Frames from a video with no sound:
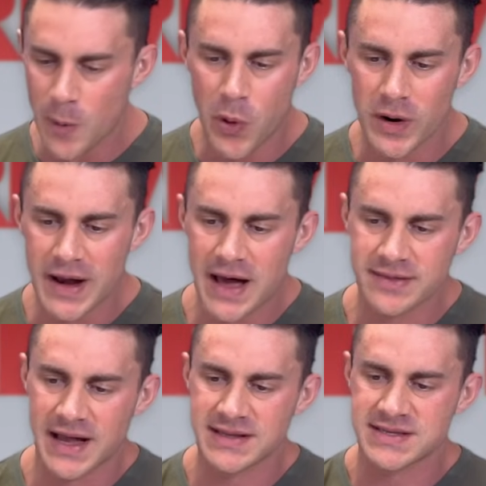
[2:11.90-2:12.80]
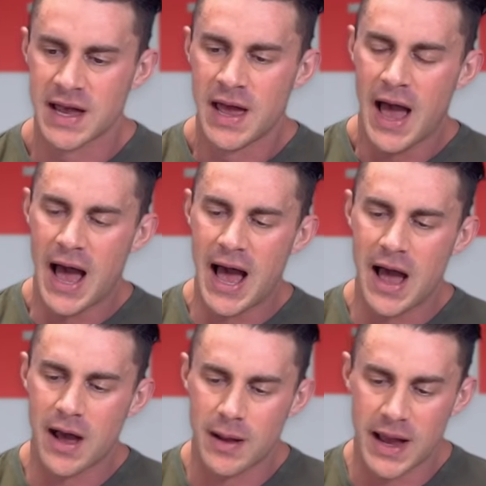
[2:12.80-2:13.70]
point out that
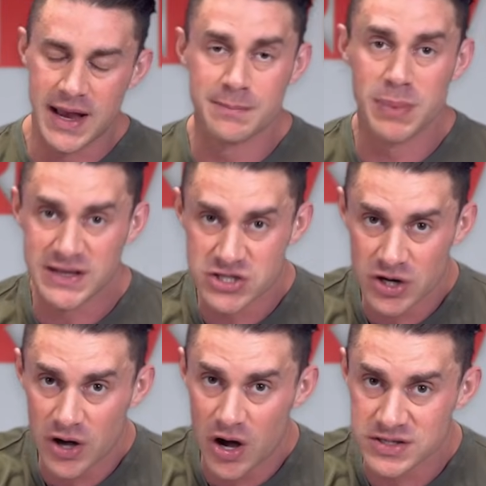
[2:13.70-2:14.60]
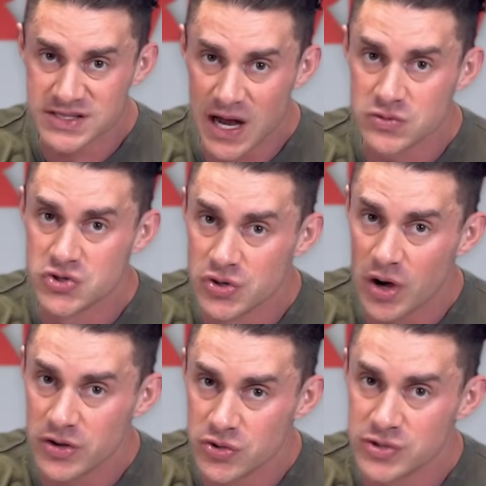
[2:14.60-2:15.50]
in BLOODSHOT, Hosstile do
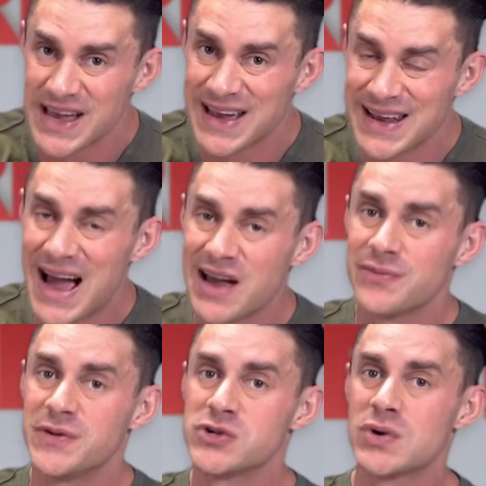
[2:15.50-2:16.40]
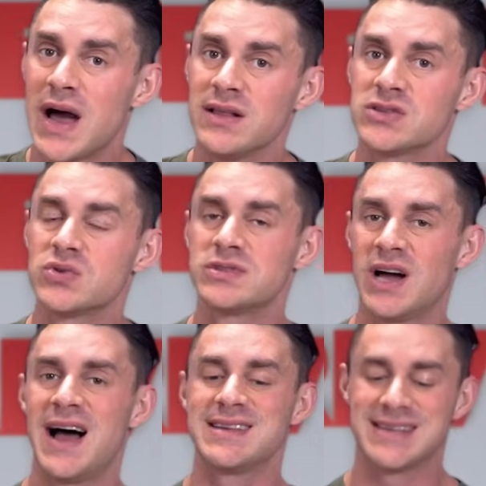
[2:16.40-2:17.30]
not use any artificial colors or
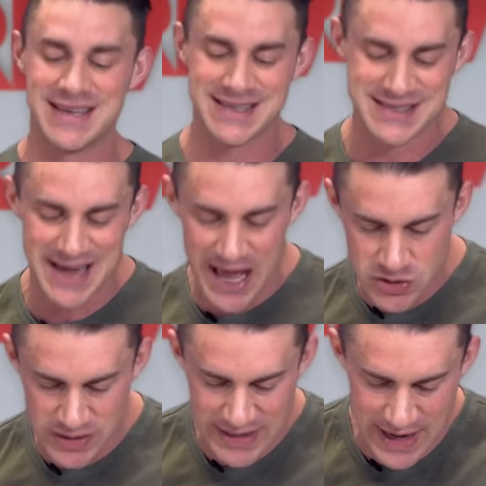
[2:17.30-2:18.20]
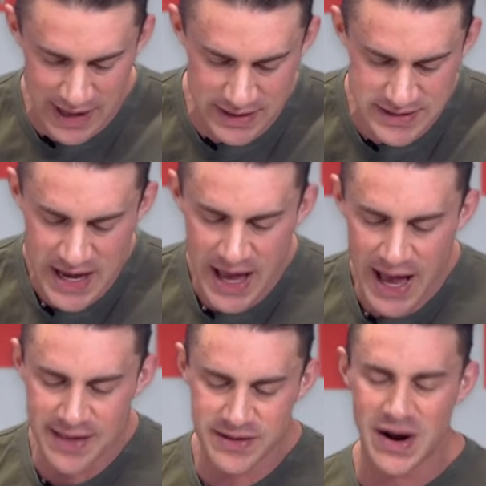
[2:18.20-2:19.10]
dyes. It is naturally colored.
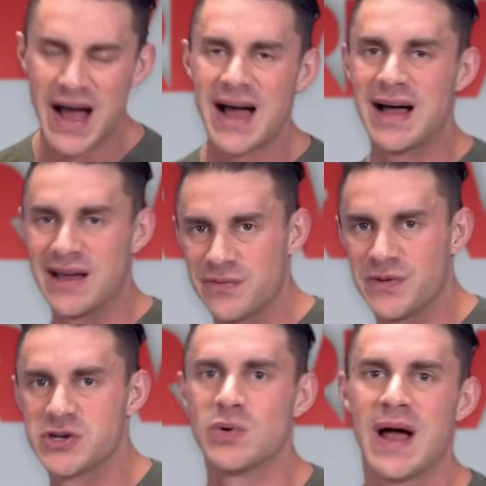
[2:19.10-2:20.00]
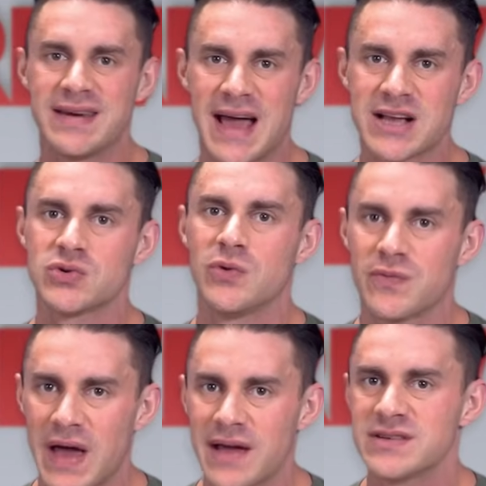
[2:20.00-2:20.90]
There are artificial and natural
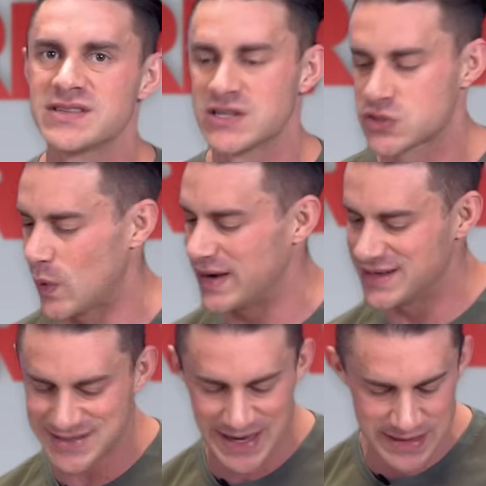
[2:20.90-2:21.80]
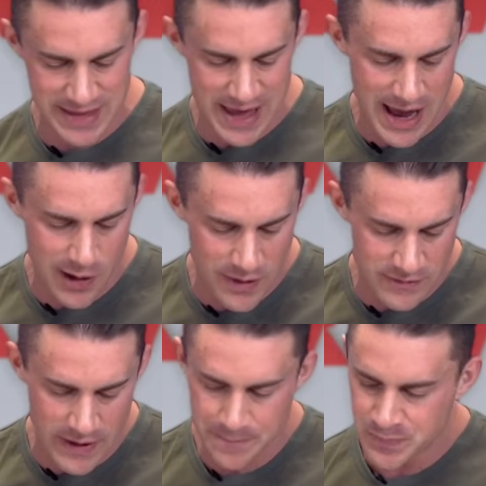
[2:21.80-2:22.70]
flavors and sweeteners in there, however.